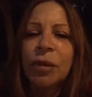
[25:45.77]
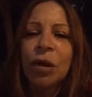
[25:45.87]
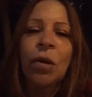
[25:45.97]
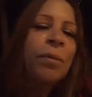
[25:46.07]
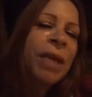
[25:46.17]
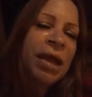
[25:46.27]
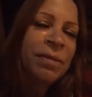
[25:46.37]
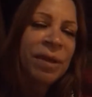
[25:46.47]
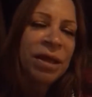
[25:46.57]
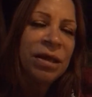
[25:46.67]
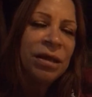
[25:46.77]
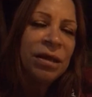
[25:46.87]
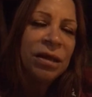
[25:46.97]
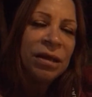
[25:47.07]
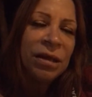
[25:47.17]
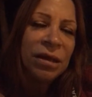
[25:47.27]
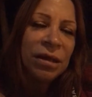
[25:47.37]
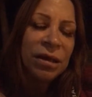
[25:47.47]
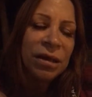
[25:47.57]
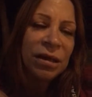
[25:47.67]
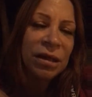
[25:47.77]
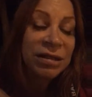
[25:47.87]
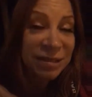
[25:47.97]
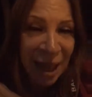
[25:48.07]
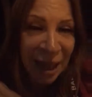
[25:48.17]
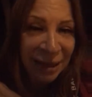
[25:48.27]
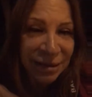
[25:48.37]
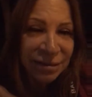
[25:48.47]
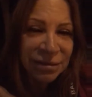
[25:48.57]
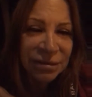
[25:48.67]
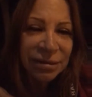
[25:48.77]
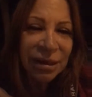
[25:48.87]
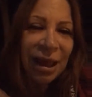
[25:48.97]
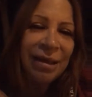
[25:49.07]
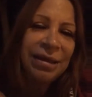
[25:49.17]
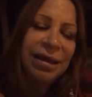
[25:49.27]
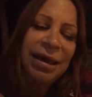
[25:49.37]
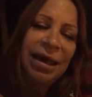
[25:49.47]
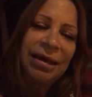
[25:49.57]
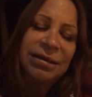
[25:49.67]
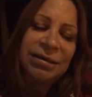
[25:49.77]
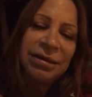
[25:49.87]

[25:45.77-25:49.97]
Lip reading: or maybe it's not. I can't